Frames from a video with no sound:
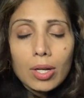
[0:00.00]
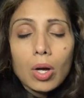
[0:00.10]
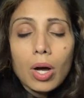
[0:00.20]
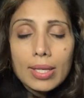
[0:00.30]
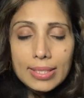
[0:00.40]

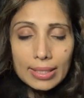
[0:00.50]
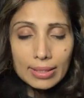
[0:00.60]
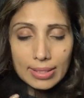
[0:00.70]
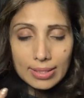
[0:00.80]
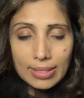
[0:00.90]
causing
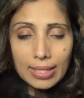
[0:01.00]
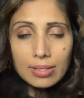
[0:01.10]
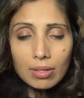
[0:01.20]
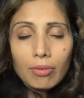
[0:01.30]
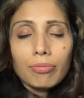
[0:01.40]
this sense
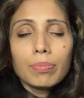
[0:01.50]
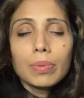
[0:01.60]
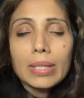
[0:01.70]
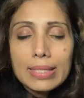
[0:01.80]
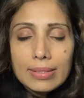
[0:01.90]
of
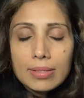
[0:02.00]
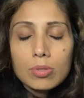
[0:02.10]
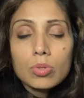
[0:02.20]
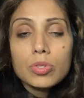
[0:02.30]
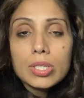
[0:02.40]
bliss.
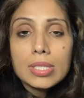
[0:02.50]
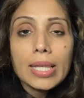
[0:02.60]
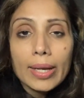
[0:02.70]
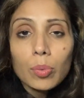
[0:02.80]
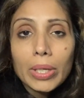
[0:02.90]
So just
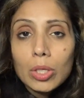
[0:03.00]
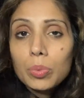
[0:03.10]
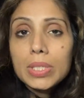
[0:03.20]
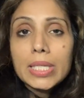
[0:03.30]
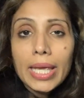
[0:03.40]
like when you
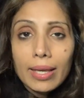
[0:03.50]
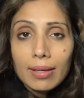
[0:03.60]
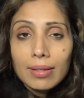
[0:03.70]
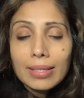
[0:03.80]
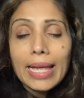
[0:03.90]
would take
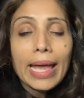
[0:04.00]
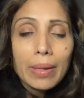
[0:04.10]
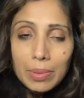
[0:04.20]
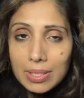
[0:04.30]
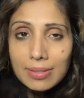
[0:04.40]

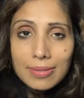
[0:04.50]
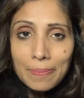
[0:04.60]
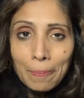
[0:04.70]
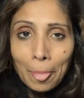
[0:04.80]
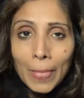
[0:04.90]
cannabis.
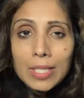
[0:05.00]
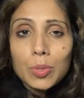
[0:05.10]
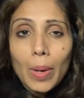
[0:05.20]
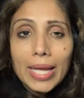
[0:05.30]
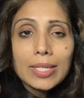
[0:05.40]

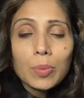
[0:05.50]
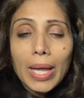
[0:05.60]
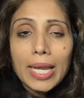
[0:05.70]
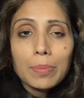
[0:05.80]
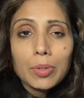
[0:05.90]
So
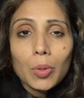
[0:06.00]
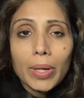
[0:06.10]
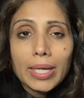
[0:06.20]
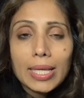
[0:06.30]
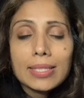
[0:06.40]

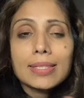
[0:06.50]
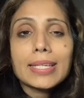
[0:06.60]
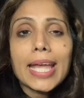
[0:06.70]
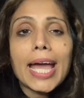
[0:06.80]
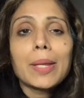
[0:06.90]
endocannabinoid is the
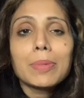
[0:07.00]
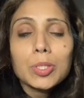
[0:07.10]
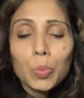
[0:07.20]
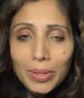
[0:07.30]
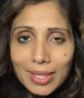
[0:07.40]

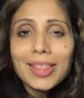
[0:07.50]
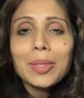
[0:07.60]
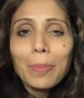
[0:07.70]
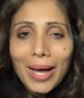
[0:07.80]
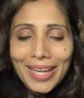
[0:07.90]
cannabis within
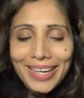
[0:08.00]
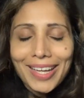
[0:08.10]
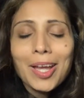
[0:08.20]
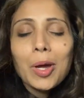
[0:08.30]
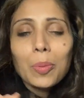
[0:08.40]
the
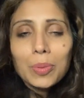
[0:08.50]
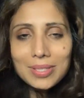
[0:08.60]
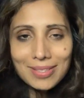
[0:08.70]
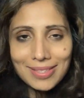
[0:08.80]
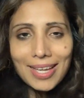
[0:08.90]
body, which
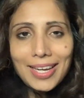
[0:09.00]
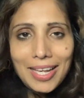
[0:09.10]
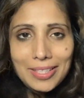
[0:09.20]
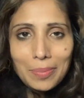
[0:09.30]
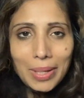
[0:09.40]
is the
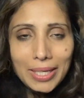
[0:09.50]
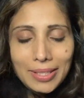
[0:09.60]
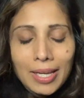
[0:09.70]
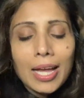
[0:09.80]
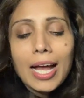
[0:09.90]
anandamide.
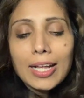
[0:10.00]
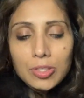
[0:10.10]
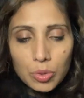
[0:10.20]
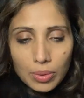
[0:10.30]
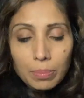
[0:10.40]
And
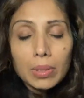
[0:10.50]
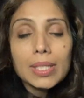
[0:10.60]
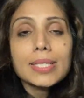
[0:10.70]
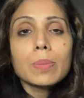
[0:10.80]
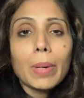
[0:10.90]
so the
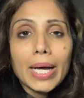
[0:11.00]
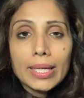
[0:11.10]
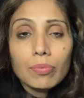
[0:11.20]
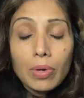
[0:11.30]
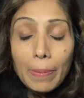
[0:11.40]
bliss
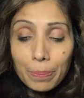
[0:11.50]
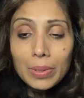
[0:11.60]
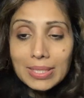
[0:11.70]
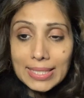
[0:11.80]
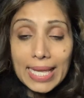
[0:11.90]
body
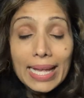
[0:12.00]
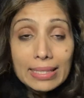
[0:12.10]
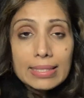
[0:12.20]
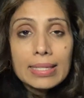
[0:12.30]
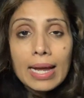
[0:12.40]

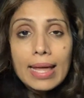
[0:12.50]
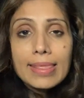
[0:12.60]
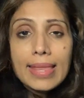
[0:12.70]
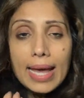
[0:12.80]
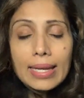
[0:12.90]
represents
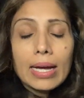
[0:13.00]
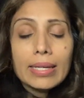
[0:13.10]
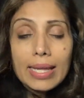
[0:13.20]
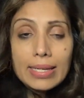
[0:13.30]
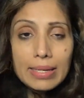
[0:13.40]
that
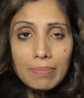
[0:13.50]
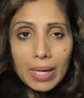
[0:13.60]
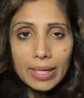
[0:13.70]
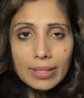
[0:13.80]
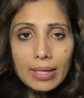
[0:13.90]

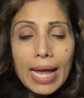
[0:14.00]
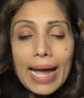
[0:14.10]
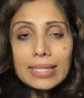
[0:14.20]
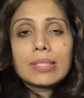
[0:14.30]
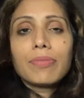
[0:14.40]
anandamide
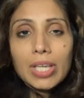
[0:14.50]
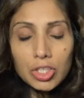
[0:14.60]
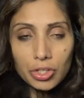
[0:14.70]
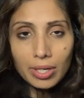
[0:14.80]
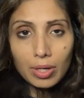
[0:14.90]

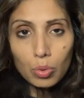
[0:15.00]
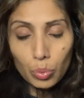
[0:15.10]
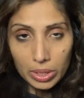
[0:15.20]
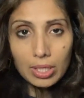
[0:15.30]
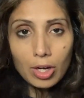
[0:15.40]
activation
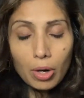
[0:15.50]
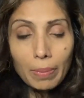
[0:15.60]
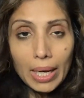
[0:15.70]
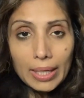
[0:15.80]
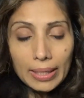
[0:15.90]
within our
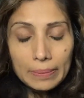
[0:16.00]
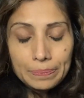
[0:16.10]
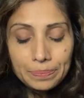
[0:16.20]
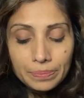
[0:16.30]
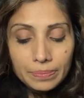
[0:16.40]
body.
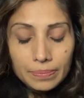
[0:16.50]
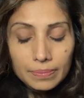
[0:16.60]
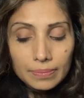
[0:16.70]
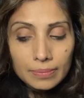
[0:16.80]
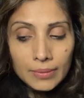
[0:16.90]

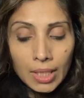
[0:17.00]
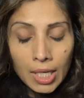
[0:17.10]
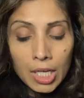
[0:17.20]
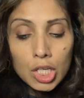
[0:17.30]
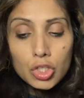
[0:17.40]

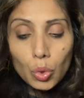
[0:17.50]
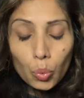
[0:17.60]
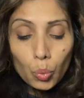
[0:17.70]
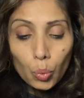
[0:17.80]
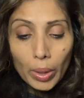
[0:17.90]

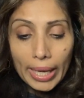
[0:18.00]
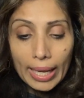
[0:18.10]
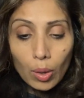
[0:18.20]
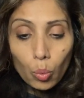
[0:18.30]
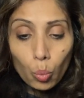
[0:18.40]
So
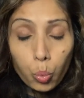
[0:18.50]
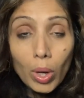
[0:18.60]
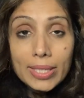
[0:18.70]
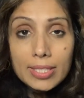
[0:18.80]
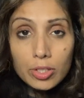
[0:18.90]

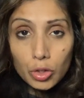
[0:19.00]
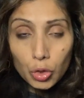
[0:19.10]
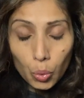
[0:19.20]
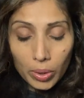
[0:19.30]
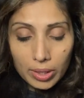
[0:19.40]
once
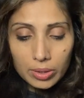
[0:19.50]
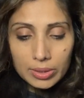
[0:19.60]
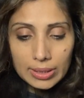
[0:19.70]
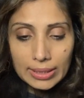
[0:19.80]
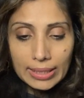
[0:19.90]
your
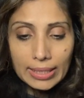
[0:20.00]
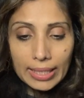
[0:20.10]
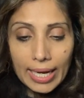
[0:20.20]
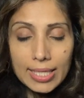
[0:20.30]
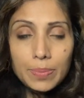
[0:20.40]

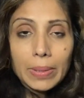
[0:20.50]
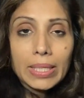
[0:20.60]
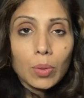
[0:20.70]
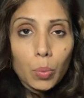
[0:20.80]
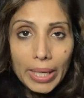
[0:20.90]
Kundalini has been
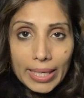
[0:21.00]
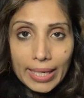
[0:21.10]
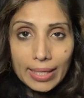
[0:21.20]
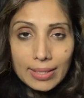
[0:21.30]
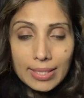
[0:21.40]

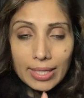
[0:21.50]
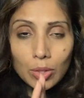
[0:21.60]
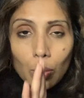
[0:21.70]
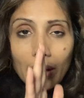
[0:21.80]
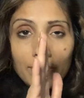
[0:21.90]
awakened and
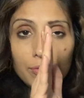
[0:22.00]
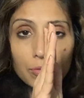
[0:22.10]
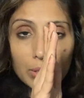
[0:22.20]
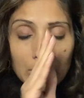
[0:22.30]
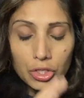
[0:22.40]
you have
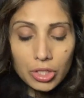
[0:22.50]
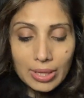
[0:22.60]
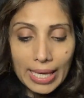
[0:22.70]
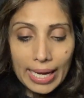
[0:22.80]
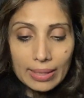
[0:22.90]
reached
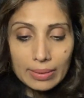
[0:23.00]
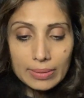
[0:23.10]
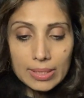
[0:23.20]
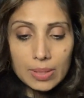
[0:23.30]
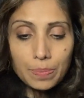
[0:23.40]
that
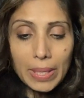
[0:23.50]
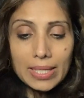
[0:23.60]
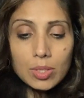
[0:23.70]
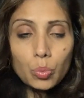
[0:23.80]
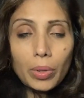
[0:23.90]

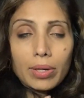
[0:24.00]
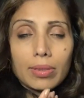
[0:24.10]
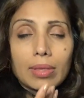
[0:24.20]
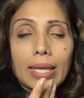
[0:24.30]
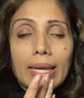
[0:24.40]
space where
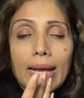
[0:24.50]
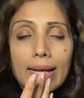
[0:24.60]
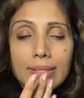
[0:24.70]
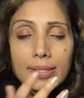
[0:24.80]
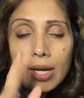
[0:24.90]
it
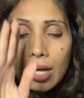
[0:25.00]
has,